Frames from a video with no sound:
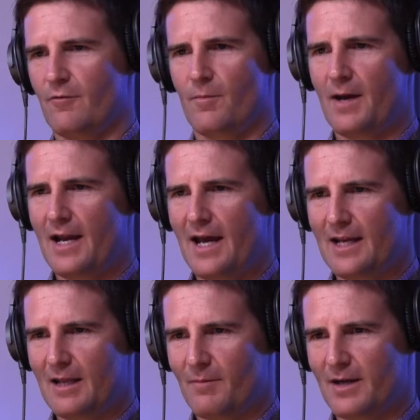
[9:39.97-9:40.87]
for about
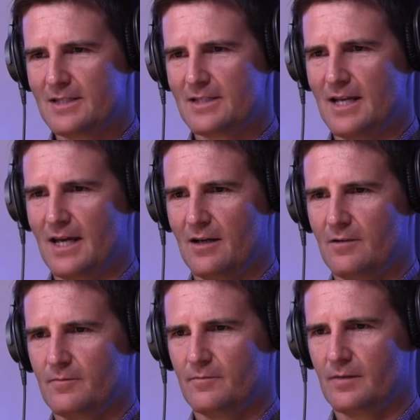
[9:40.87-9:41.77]
18 months
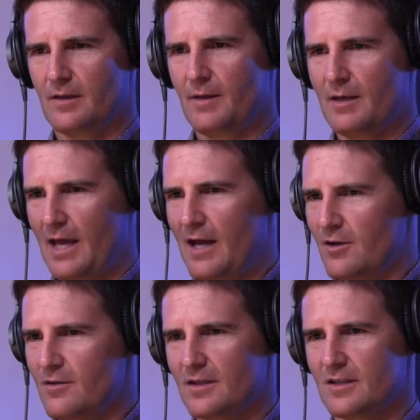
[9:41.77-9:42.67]
now. I mean, how do
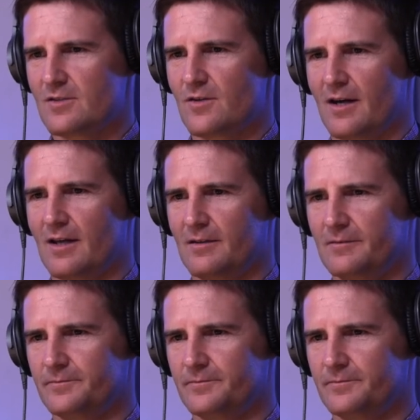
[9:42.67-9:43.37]
you think it's tracking?